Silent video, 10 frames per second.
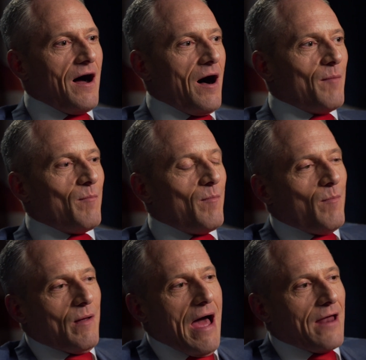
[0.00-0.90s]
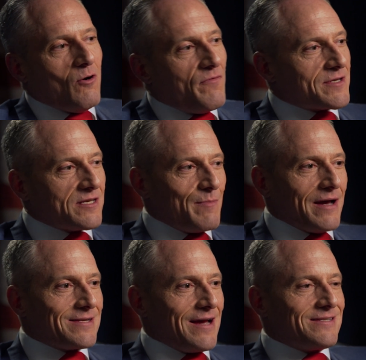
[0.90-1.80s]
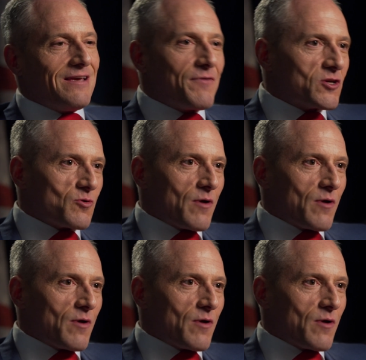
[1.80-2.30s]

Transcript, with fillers: Um, but I don't know if it's because of my scientific